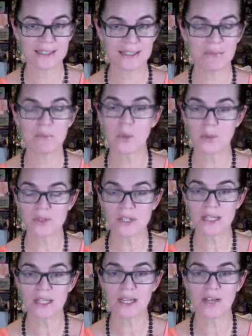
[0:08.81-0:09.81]
And
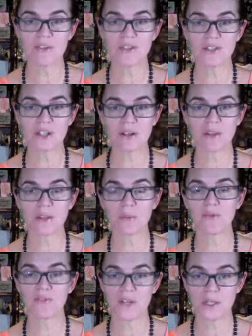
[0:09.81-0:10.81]
mostly I've been sharing them
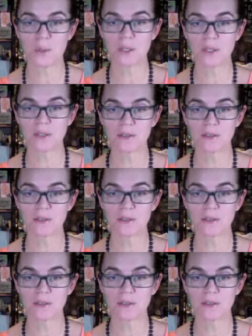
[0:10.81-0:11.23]
on Facebook